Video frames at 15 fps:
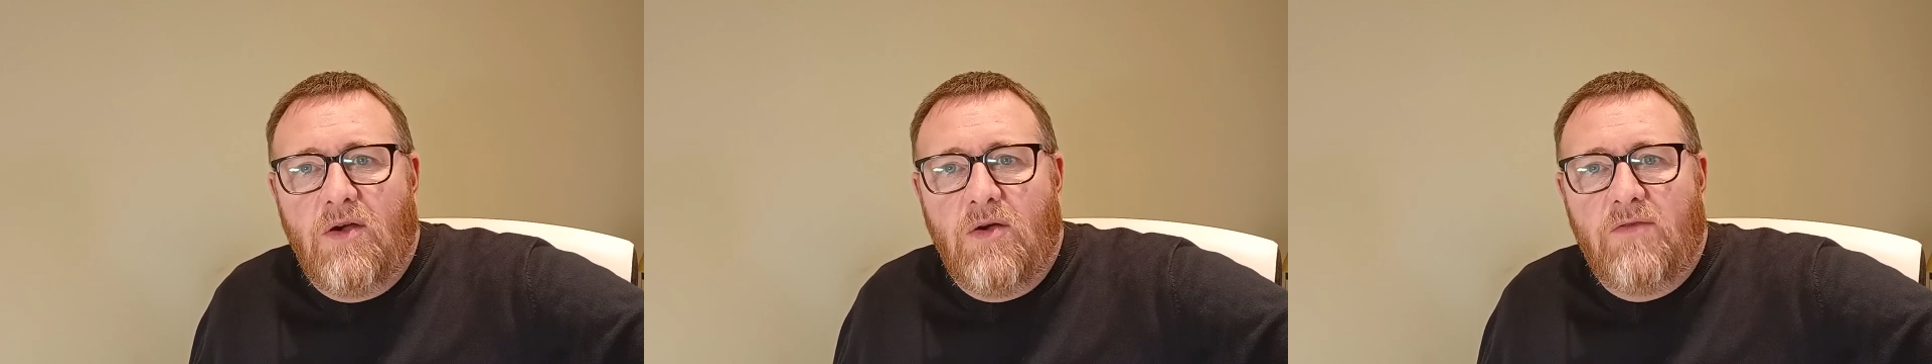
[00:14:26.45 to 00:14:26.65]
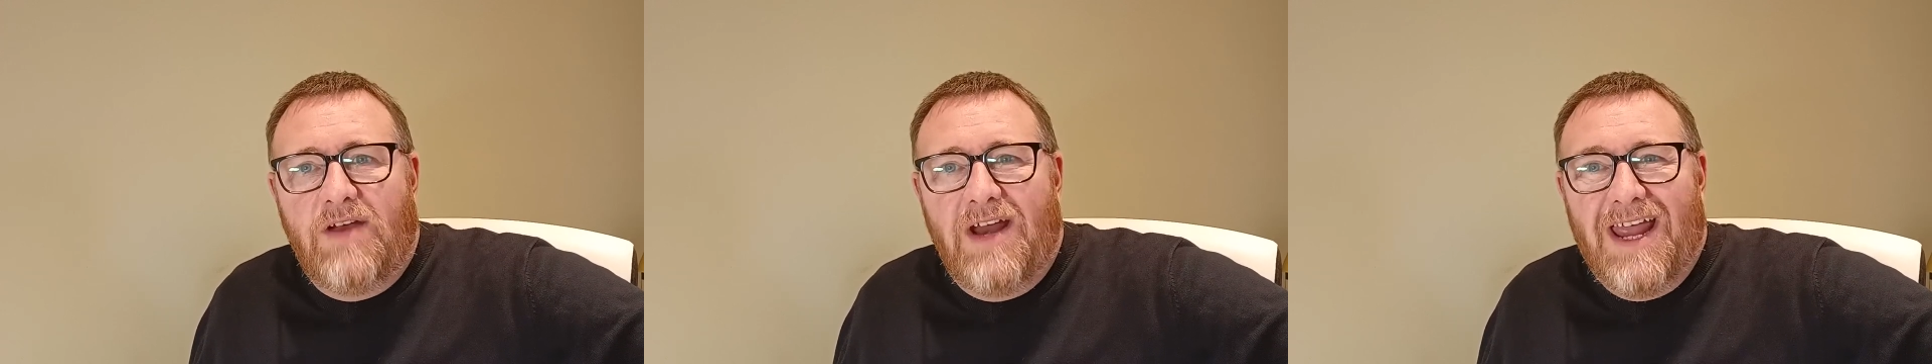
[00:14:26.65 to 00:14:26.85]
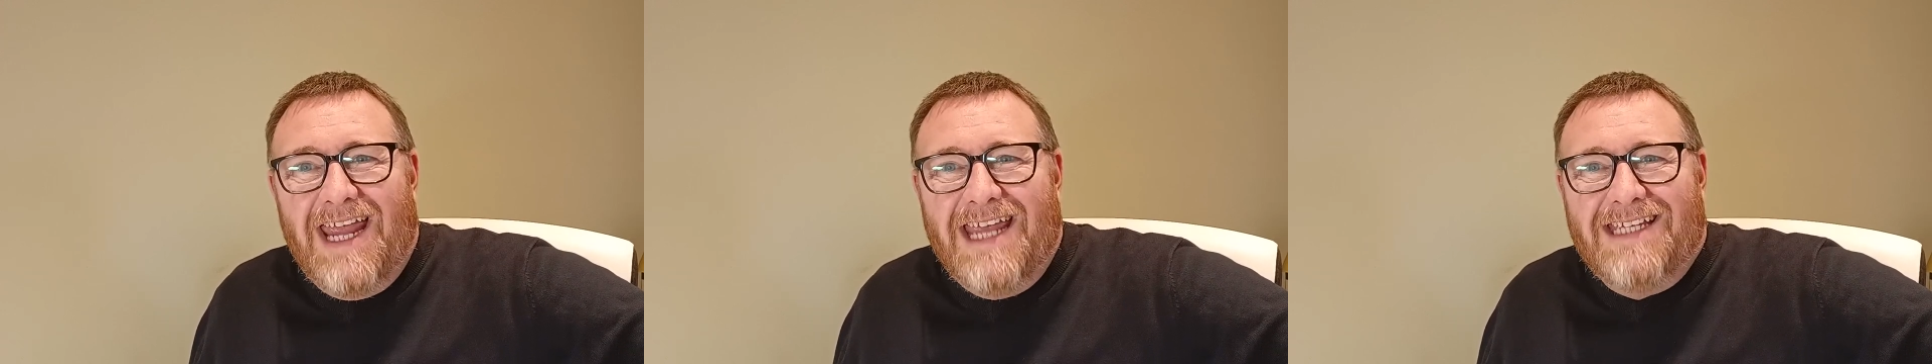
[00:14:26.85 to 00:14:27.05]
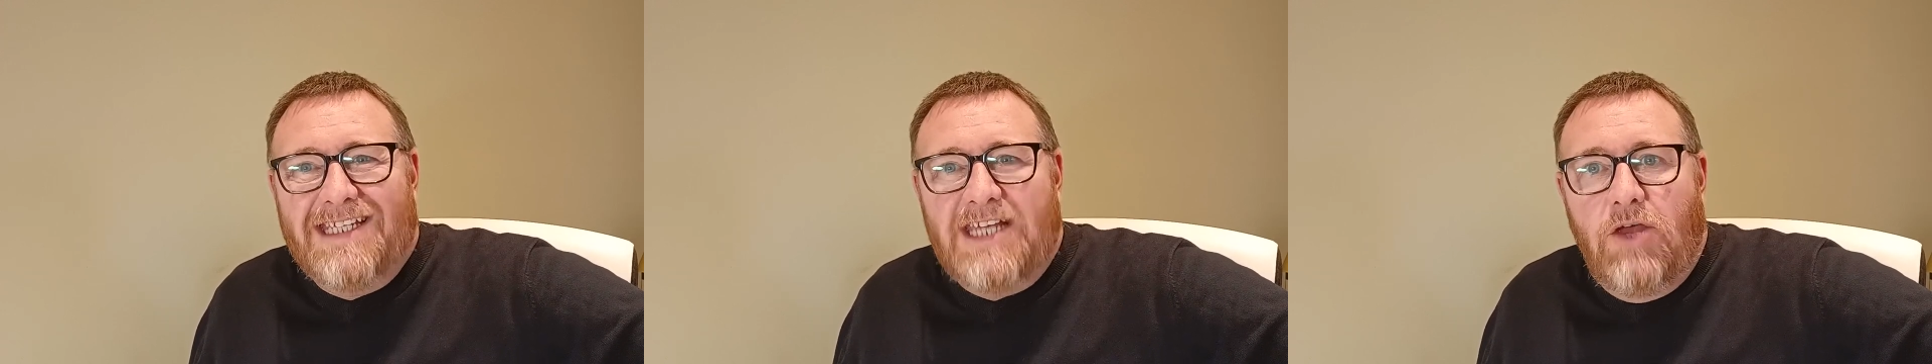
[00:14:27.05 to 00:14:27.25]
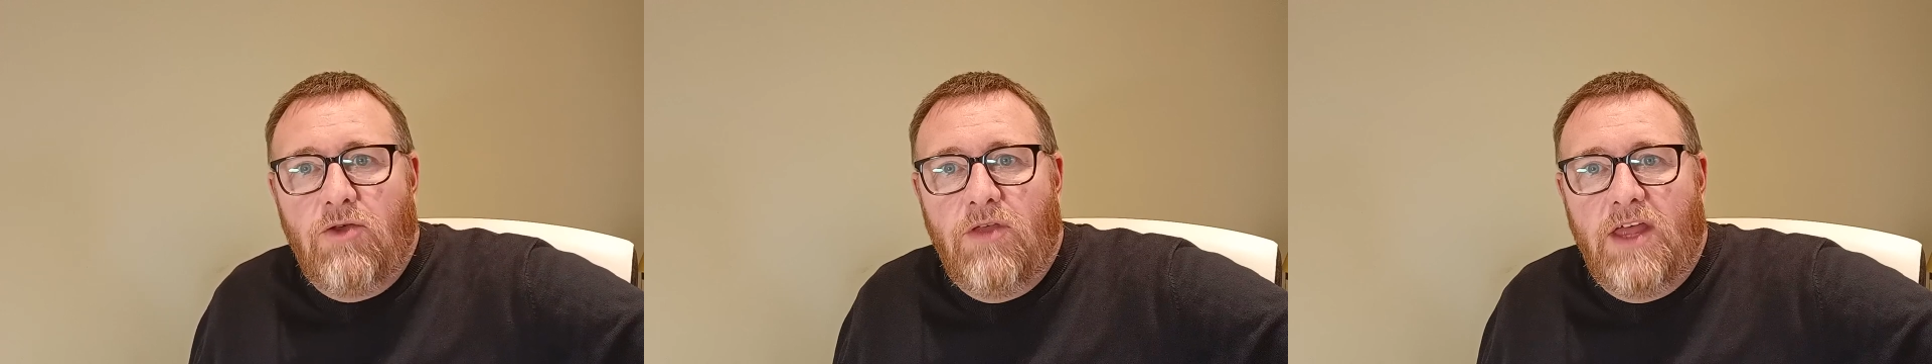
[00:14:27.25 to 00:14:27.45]
over eight
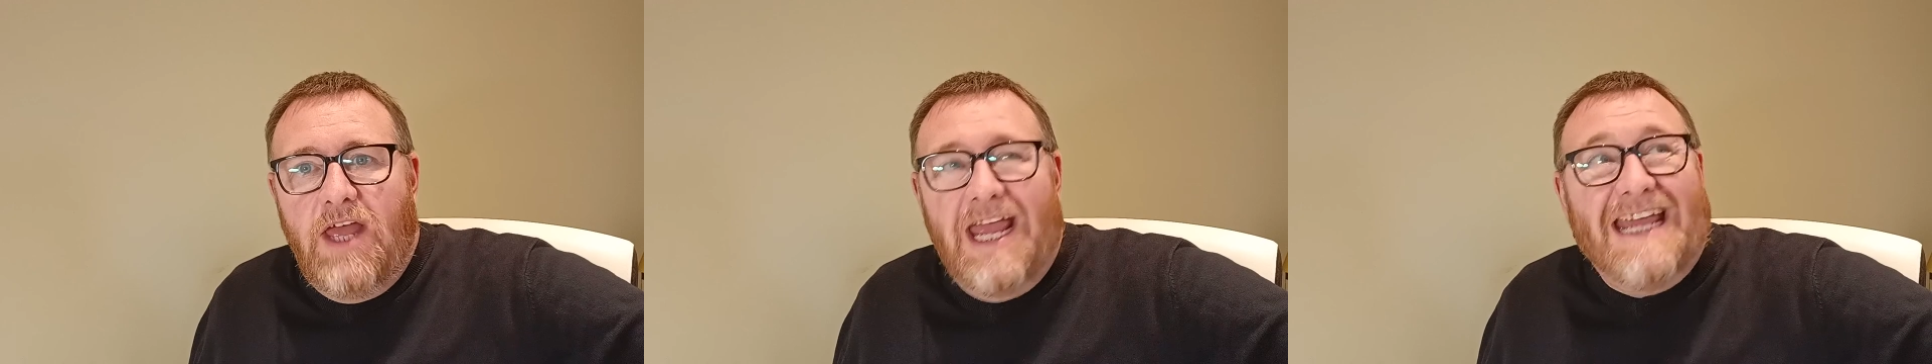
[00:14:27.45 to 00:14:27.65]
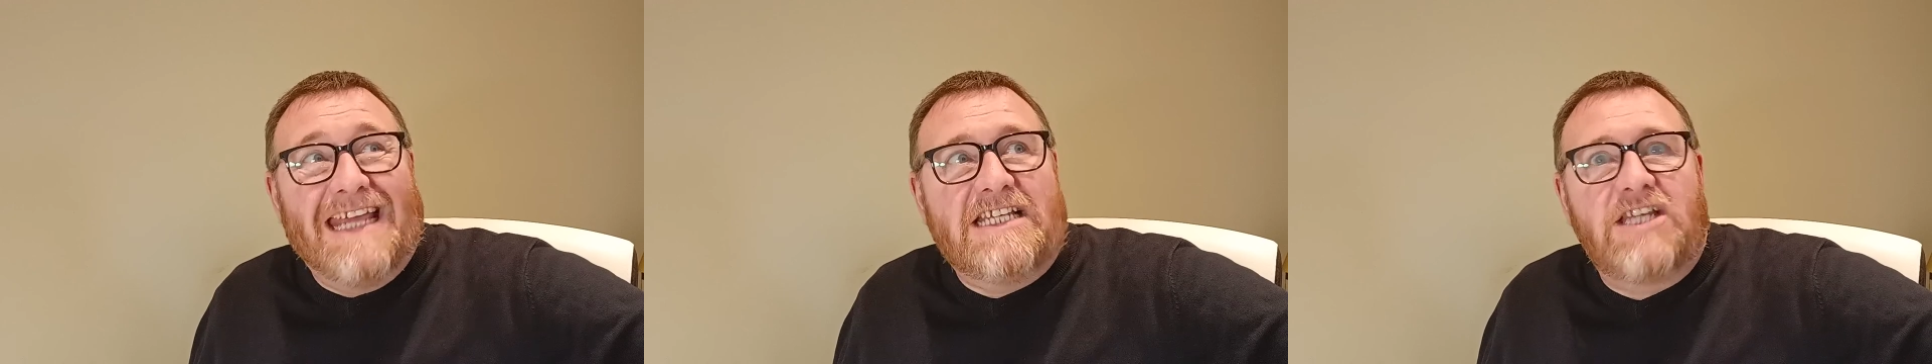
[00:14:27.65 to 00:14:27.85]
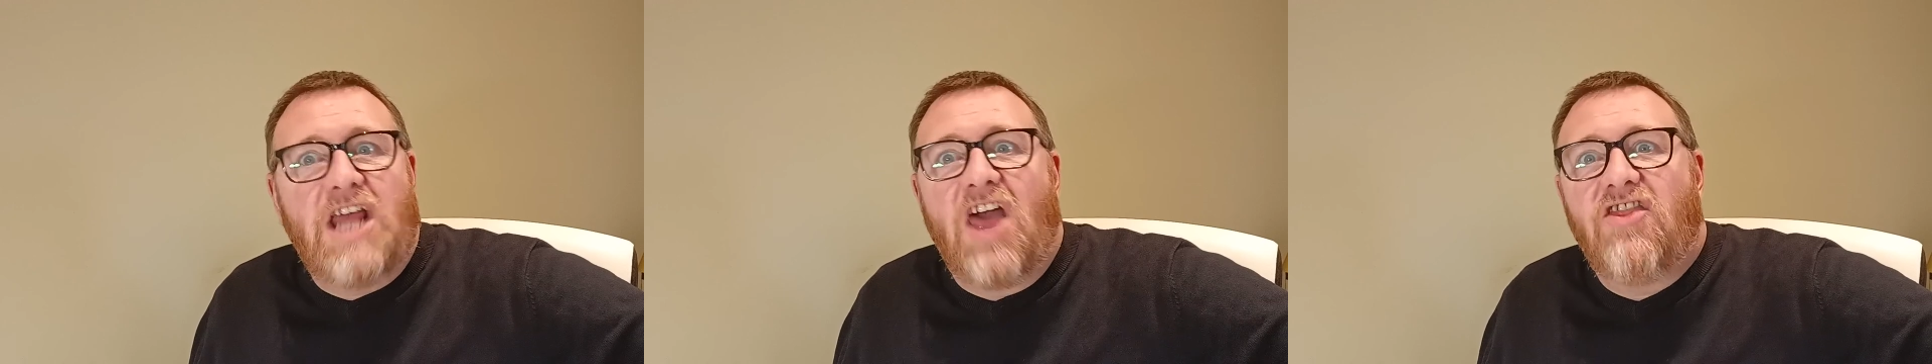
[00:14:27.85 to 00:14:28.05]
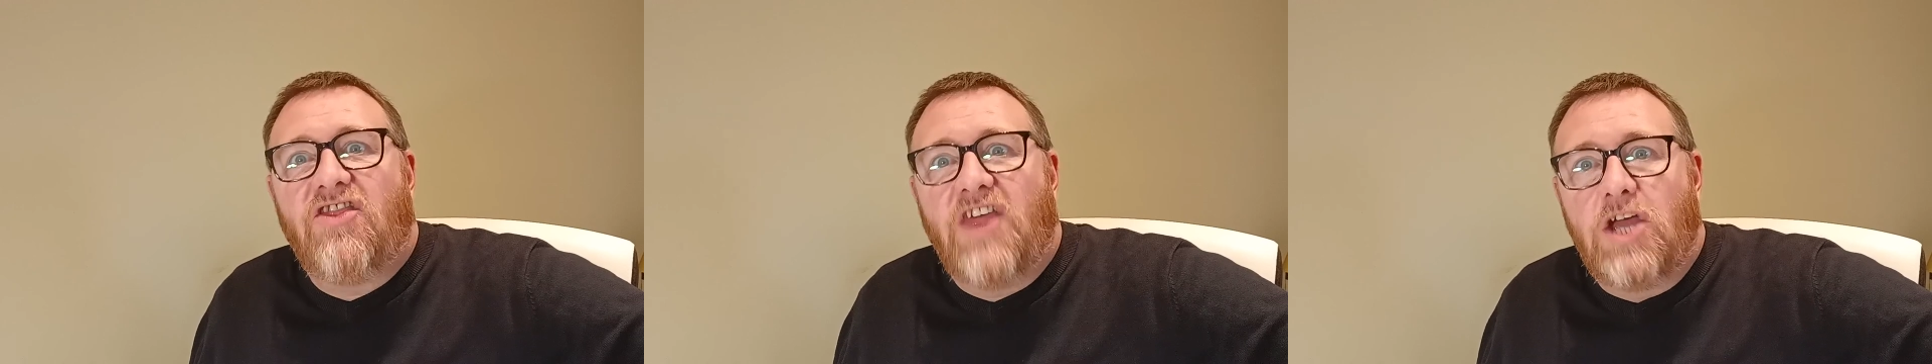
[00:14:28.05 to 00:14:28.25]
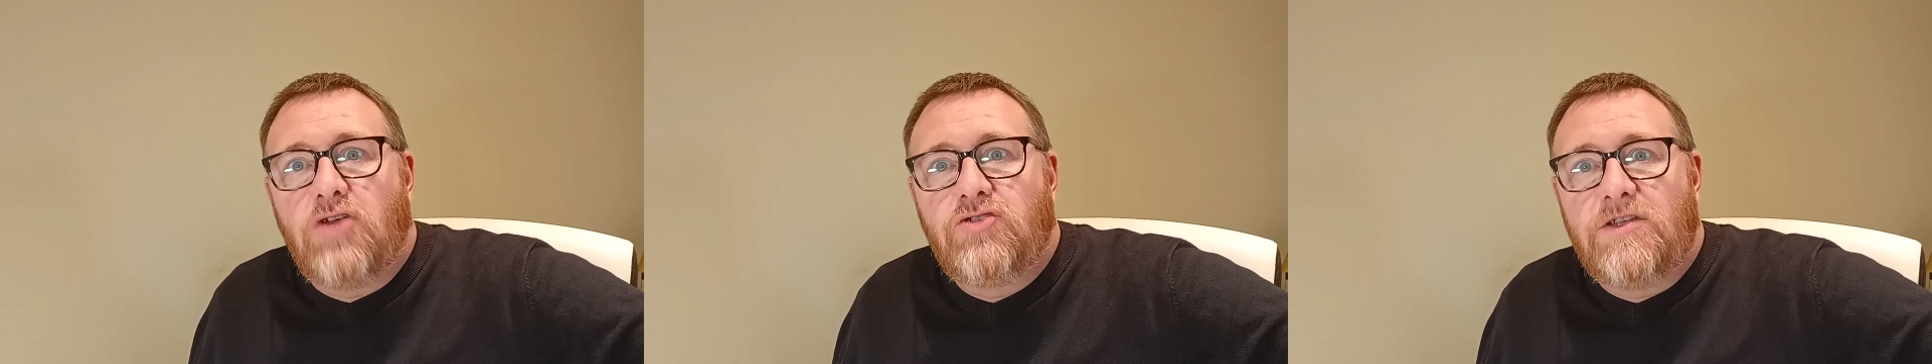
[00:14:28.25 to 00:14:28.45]

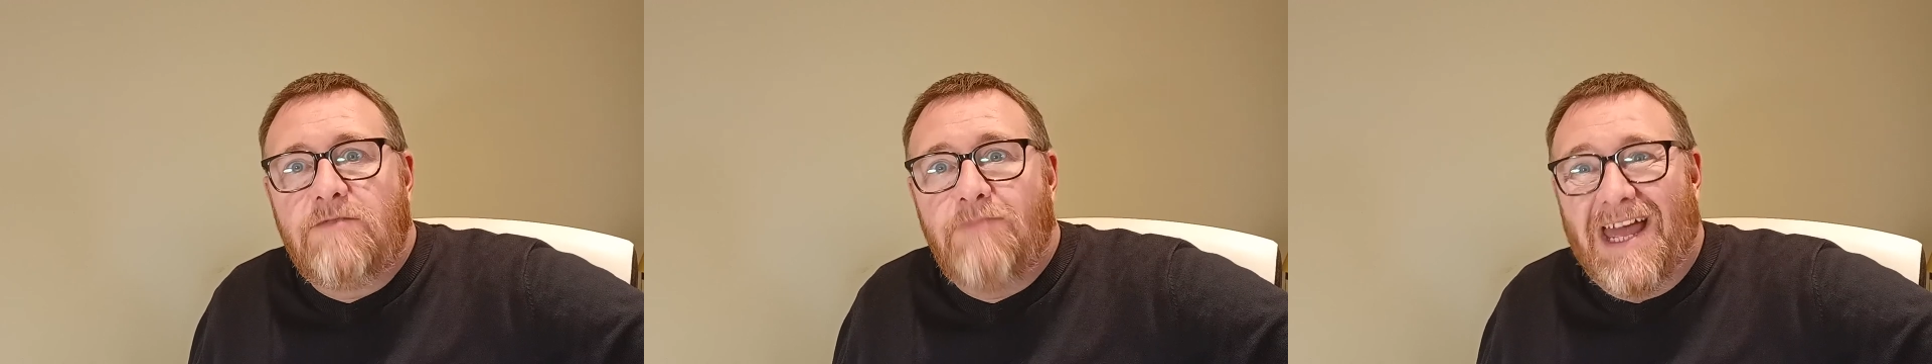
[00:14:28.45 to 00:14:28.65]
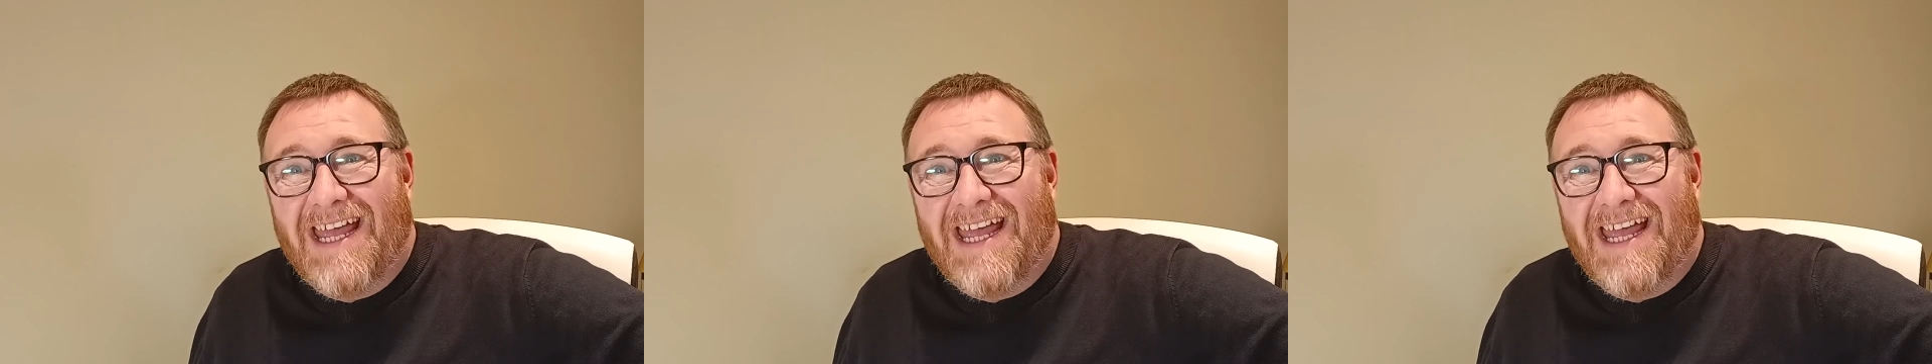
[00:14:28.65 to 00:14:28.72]
thousand